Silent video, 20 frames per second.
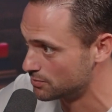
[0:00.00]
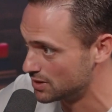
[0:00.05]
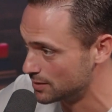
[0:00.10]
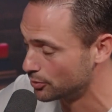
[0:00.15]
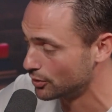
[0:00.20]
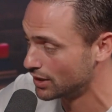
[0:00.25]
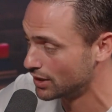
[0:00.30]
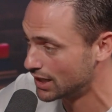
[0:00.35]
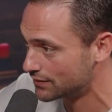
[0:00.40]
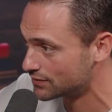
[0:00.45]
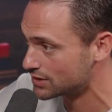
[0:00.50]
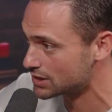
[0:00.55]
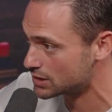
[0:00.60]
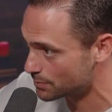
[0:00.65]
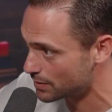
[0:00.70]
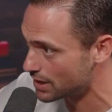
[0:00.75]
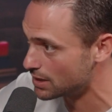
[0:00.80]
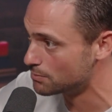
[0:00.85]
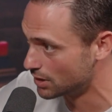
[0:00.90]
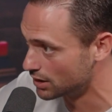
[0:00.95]
People have to
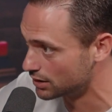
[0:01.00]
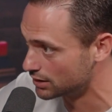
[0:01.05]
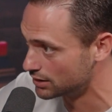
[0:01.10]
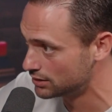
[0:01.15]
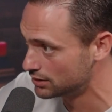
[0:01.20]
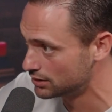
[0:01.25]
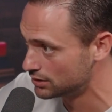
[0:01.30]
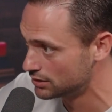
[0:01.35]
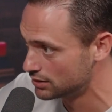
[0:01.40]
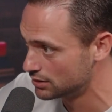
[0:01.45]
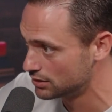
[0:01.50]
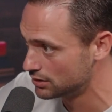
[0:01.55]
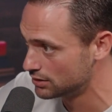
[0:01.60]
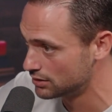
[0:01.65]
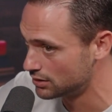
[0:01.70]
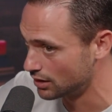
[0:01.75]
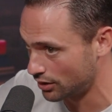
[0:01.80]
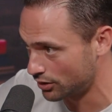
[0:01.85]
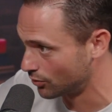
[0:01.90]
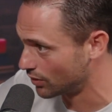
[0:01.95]
spend money,
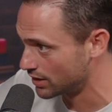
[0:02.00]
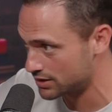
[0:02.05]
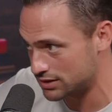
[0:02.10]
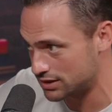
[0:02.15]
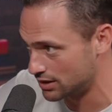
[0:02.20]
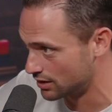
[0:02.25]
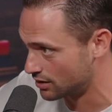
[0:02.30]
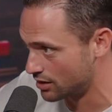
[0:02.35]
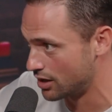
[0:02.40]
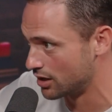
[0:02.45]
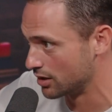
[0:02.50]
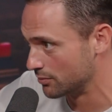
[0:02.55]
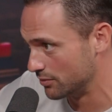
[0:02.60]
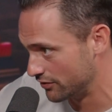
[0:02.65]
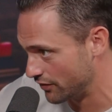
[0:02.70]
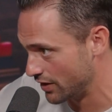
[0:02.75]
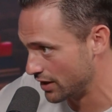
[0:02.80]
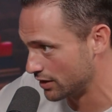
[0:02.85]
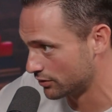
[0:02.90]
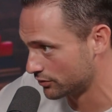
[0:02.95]
otherwise the economy
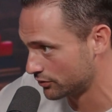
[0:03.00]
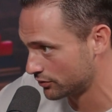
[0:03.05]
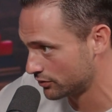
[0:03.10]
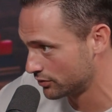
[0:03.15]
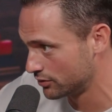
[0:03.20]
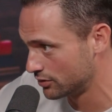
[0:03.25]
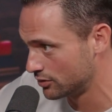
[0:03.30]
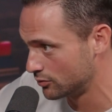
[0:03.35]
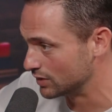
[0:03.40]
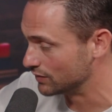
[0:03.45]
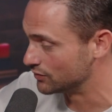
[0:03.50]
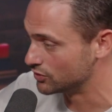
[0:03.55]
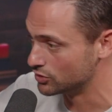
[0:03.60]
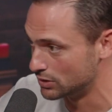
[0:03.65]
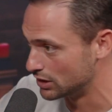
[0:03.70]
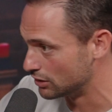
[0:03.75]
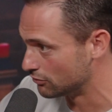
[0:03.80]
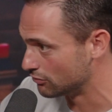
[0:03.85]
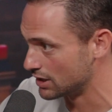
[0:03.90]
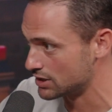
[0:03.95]
fails. We have too
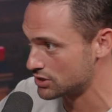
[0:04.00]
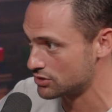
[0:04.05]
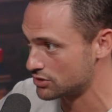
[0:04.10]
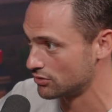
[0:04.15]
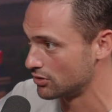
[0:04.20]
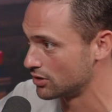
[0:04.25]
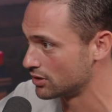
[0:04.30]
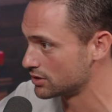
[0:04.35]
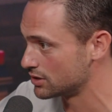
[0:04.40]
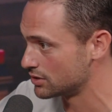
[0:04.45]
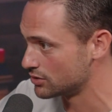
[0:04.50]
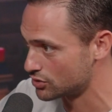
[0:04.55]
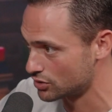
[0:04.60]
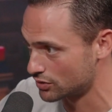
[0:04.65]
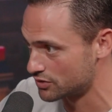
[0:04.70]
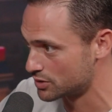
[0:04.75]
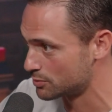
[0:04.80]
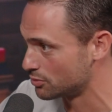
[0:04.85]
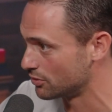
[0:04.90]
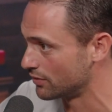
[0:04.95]
many restaurants and
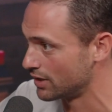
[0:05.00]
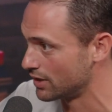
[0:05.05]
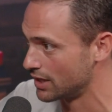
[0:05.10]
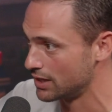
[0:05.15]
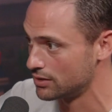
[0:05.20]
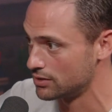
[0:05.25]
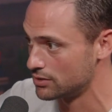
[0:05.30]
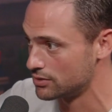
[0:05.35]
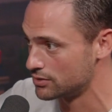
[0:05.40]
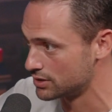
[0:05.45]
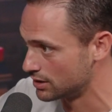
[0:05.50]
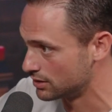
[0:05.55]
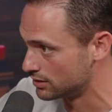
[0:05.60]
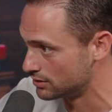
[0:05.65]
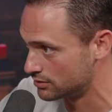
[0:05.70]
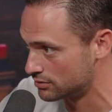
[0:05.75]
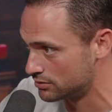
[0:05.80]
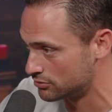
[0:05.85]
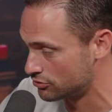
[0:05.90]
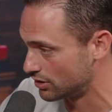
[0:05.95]
service providers
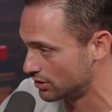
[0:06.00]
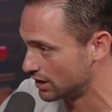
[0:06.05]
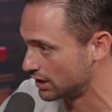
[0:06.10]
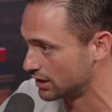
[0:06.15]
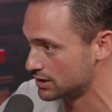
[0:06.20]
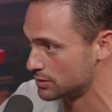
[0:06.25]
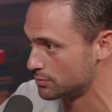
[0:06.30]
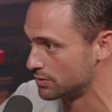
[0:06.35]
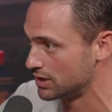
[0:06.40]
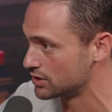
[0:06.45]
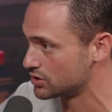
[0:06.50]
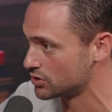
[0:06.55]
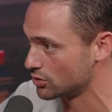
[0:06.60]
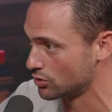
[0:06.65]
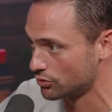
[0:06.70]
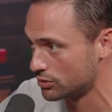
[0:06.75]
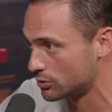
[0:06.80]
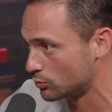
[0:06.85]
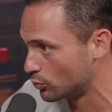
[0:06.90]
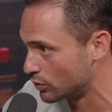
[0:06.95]
and trinkets being
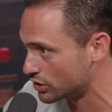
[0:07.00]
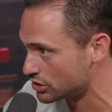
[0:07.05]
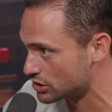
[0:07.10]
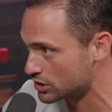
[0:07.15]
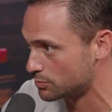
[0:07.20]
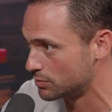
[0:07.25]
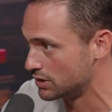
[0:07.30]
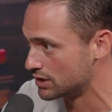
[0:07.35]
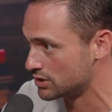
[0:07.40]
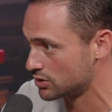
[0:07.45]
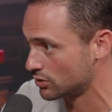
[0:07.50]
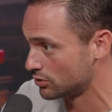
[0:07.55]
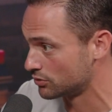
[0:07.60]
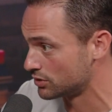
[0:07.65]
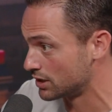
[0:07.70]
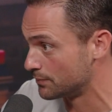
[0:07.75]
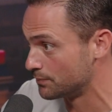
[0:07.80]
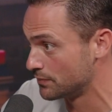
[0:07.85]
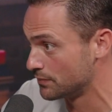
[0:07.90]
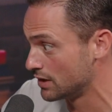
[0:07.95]
sold and widgets being
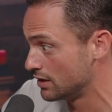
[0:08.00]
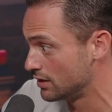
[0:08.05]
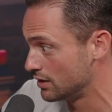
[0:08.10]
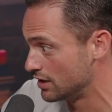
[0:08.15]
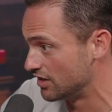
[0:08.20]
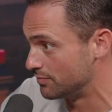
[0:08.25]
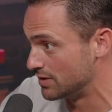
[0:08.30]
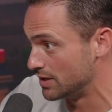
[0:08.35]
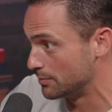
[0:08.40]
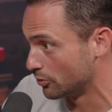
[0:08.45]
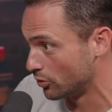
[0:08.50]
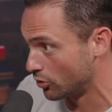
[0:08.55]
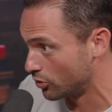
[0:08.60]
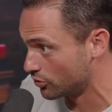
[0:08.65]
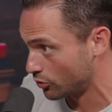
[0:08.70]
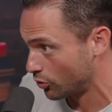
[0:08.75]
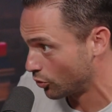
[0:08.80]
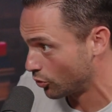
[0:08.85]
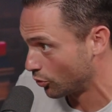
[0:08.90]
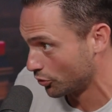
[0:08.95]
sold that if people
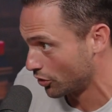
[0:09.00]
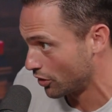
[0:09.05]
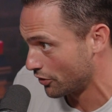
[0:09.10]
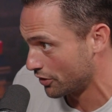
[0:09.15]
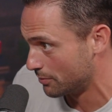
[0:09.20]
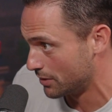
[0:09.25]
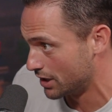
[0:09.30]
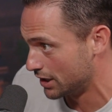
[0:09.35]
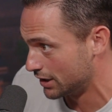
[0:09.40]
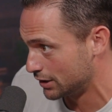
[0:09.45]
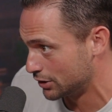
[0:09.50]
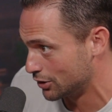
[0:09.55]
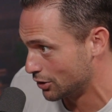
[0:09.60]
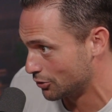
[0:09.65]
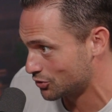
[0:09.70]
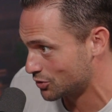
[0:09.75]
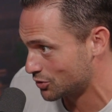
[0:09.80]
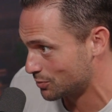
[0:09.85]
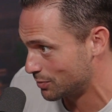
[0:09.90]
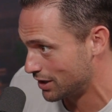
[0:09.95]
hold all their money and
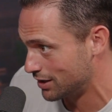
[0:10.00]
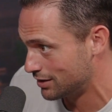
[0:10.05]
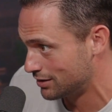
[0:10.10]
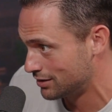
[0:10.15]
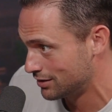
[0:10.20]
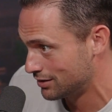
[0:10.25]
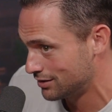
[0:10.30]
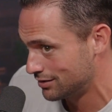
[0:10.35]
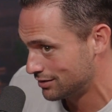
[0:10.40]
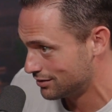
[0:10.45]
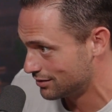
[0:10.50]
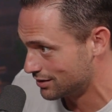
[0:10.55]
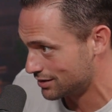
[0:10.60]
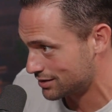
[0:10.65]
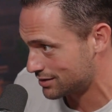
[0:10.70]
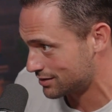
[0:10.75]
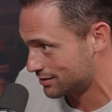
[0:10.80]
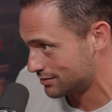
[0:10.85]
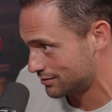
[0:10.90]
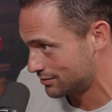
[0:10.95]
don't spend,
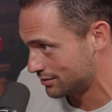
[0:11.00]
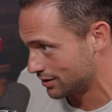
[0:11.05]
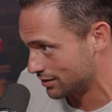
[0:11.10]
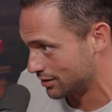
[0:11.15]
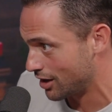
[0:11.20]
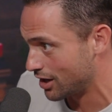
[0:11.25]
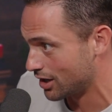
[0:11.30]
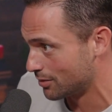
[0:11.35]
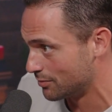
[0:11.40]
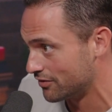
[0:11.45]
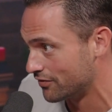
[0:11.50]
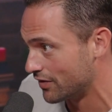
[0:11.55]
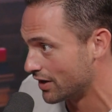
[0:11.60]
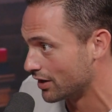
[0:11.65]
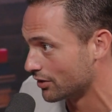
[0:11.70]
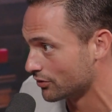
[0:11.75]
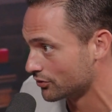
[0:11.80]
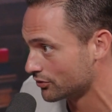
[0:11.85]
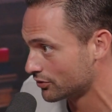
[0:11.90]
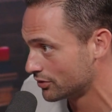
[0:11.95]
this economy
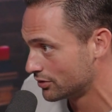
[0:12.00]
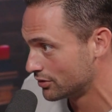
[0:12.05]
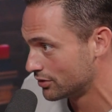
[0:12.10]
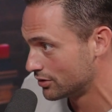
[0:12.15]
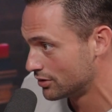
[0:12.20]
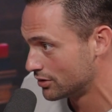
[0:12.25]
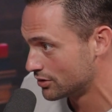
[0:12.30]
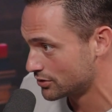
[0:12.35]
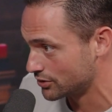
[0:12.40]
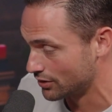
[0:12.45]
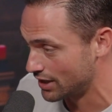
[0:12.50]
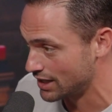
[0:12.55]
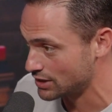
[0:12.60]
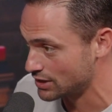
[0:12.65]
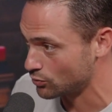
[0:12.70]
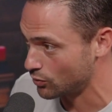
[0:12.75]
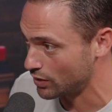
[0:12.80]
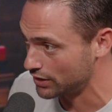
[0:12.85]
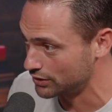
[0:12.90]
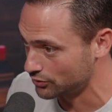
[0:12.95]
fails. So
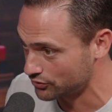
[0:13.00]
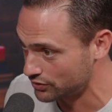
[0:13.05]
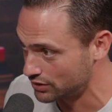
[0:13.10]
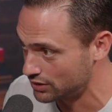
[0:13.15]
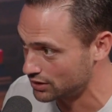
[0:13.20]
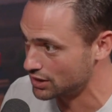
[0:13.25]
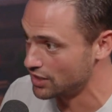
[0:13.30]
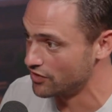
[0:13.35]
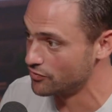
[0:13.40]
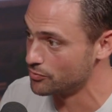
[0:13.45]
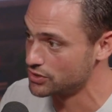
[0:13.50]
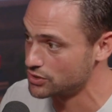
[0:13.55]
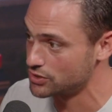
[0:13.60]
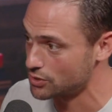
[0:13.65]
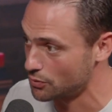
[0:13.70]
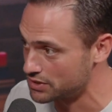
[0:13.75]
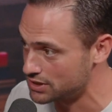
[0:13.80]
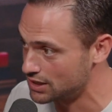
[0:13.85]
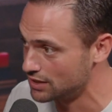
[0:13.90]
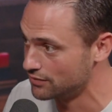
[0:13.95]
that's why you'll see the government's
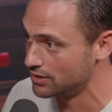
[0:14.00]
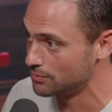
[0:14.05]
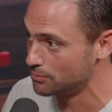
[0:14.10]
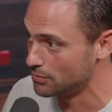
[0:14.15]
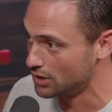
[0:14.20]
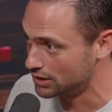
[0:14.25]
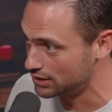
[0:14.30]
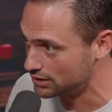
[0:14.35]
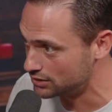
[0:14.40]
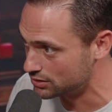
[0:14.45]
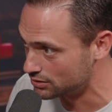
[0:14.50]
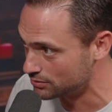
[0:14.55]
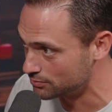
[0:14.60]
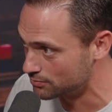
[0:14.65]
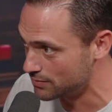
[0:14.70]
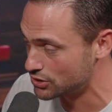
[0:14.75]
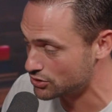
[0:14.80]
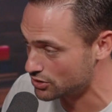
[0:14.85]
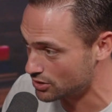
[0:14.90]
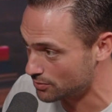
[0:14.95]
always giving money to
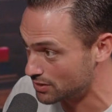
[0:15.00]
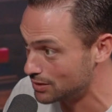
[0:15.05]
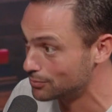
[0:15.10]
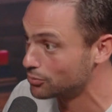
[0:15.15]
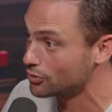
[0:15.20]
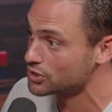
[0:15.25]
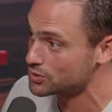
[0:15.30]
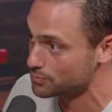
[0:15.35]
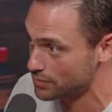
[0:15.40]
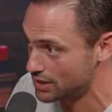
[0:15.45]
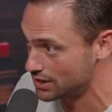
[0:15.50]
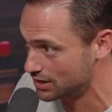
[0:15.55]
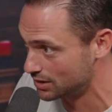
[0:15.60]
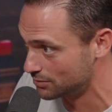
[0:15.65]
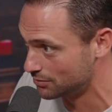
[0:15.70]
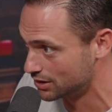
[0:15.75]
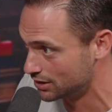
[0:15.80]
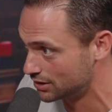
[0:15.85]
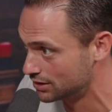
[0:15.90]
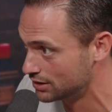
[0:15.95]
make sure that people are spending
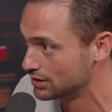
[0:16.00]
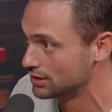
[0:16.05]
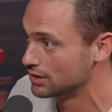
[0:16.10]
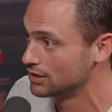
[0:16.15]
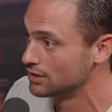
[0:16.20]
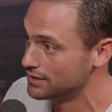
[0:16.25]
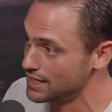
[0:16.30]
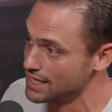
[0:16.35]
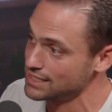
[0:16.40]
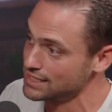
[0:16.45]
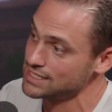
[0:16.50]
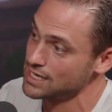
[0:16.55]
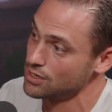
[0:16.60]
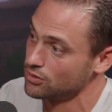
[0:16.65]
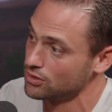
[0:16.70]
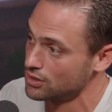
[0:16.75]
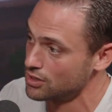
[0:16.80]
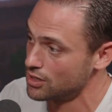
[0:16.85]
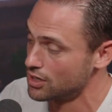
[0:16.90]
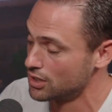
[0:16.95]
money. That's how
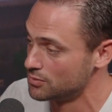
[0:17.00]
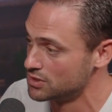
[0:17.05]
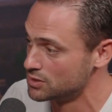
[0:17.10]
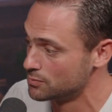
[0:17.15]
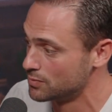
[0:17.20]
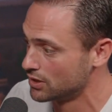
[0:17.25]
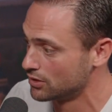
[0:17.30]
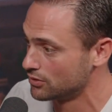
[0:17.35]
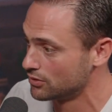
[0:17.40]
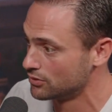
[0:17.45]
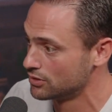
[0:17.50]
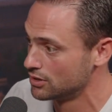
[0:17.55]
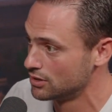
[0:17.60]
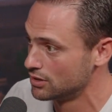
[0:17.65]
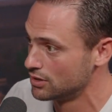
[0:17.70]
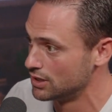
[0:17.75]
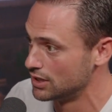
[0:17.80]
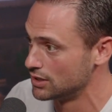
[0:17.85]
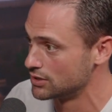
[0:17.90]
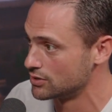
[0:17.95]
our economy's built.
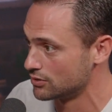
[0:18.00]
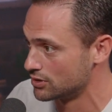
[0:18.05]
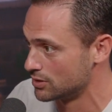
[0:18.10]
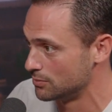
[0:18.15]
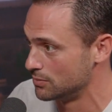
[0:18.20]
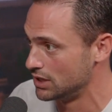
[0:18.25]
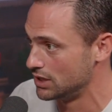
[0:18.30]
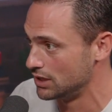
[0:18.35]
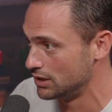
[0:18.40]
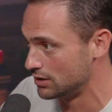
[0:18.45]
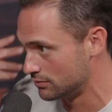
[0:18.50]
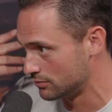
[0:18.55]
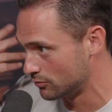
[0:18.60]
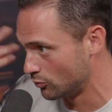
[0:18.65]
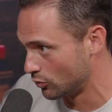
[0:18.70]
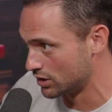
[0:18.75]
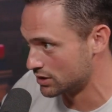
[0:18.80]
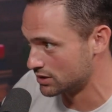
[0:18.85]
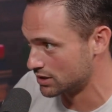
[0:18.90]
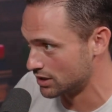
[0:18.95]
And so to me,
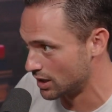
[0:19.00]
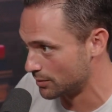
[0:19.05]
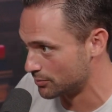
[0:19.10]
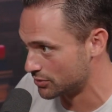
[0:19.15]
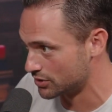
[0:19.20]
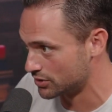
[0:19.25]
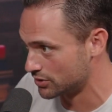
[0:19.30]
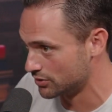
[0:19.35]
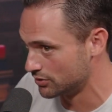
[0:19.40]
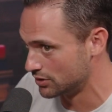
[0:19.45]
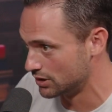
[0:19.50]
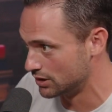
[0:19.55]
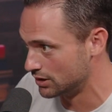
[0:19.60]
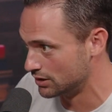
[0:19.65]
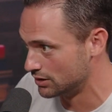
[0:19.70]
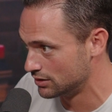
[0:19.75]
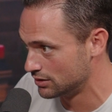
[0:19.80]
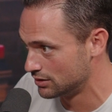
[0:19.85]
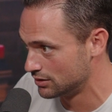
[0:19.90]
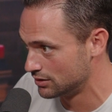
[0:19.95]
what is the
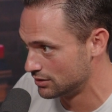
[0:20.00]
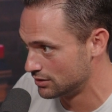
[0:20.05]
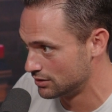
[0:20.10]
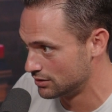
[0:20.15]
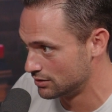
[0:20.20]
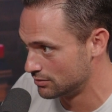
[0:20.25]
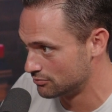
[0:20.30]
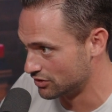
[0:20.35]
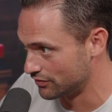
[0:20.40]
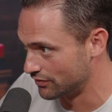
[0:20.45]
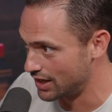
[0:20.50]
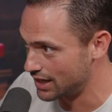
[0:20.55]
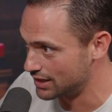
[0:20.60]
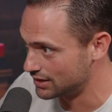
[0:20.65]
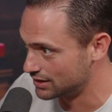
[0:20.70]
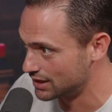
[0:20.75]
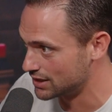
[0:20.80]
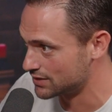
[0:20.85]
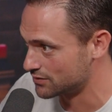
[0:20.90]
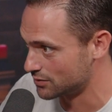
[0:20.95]
opportunity?
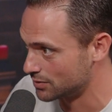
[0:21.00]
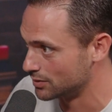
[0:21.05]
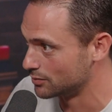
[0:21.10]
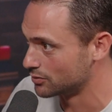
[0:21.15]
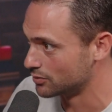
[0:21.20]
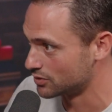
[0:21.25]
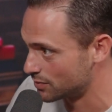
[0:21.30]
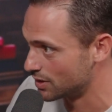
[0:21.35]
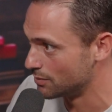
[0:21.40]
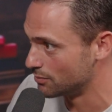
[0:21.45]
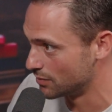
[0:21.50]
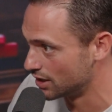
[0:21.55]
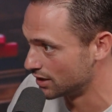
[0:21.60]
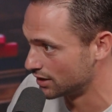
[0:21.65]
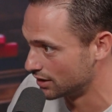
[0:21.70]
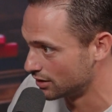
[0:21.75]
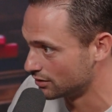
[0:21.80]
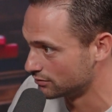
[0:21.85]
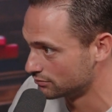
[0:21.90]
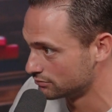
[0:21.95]
Provide things for people to spend
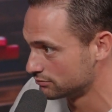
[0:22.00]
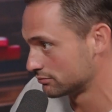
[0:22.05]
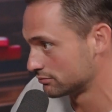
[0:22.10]
money on.